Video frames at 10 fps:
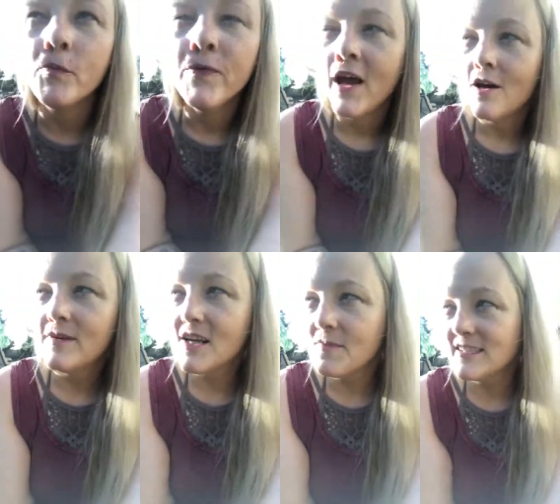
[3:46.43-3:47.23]
I'm
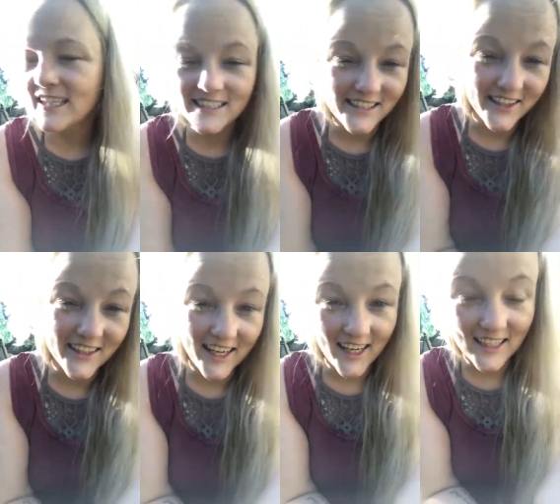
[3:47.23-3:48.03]
gonna get my day
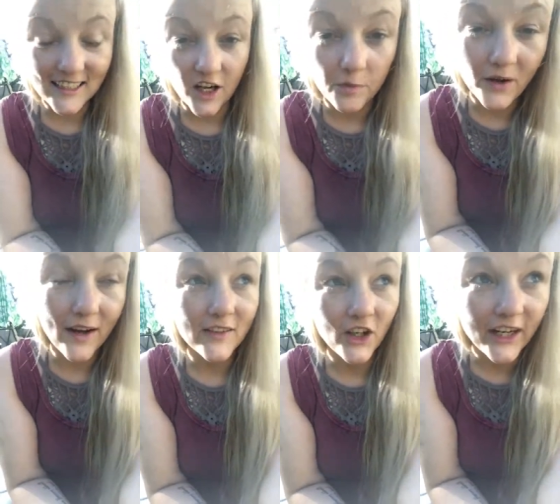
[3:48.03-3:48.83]
started, guys. I hope you
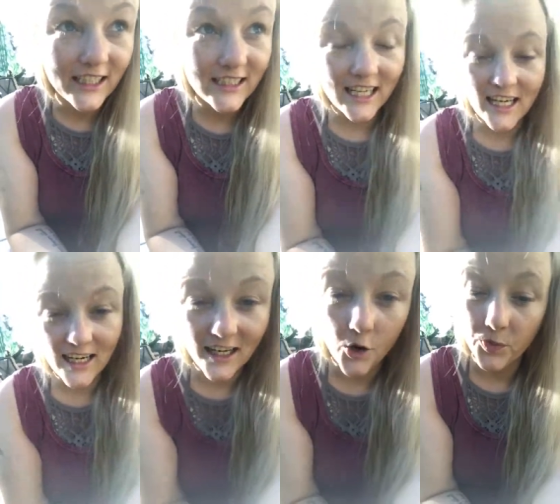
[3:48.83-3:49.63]
have a great
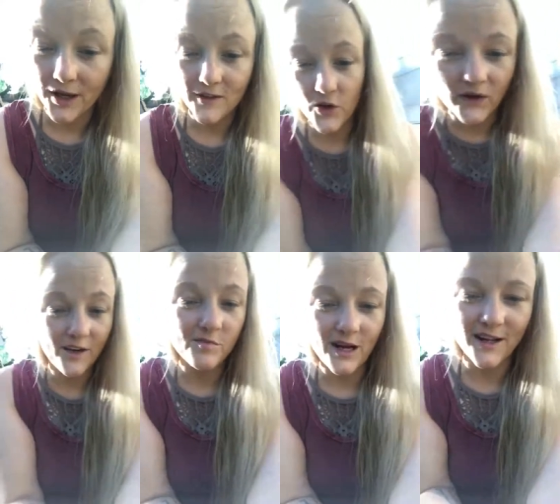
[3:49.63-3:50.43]
day. Hope you have a
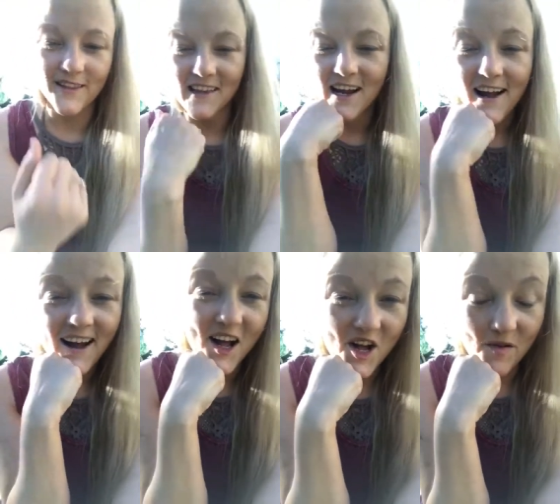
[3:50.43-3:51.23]
great month.
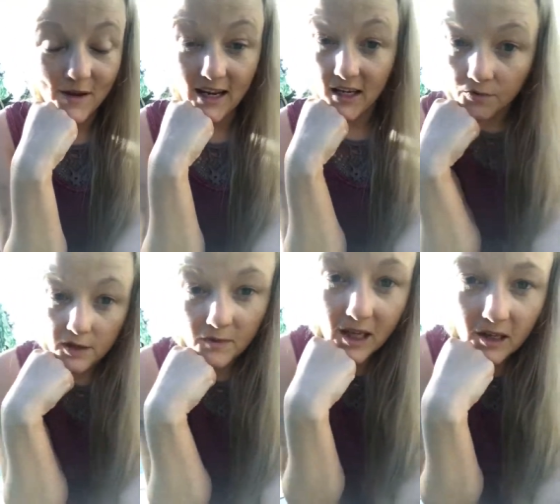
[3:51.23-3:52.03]
Um, and get
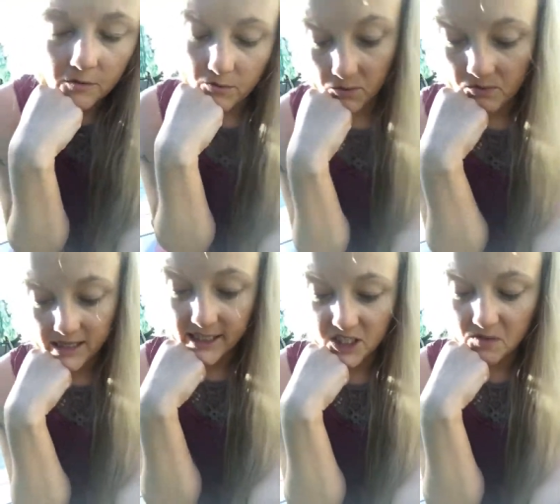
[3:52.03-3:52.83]
with me.
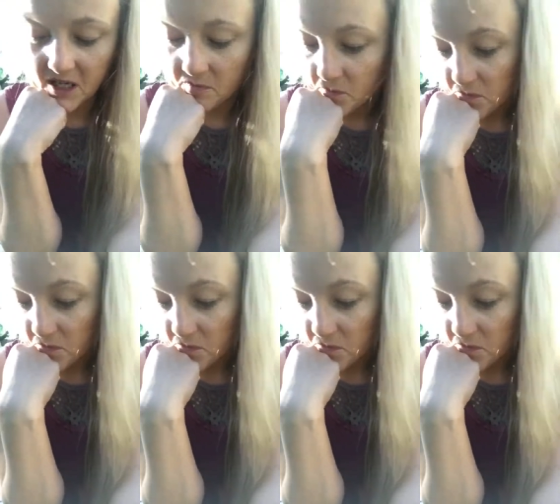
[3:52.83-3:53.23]
Message me